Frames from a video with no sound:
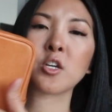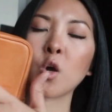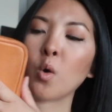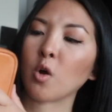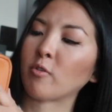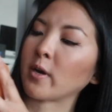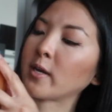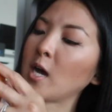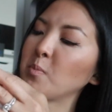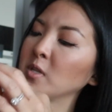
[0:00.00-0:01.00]
go over a
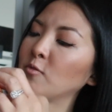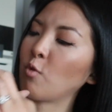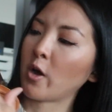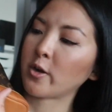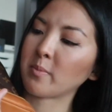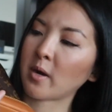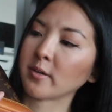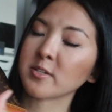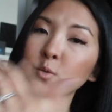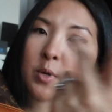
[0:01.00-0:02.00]
couple of
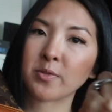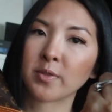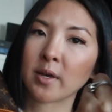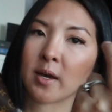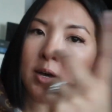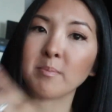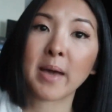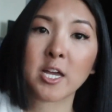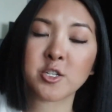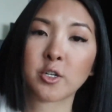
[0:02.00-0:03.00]
watermarks with the
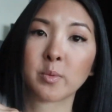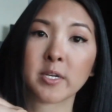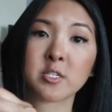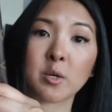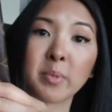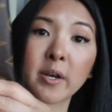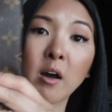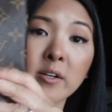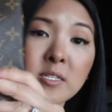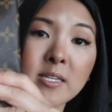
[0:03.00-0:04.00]
magic eraser, but
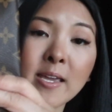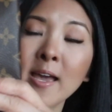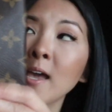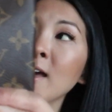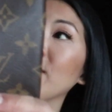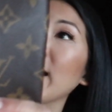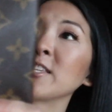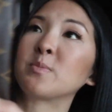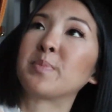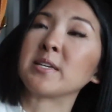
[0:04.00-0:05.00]
honestly,
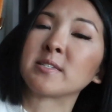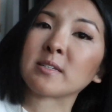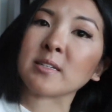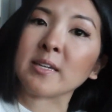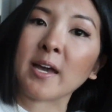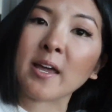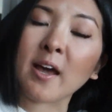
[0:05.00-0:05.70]
that's basically it.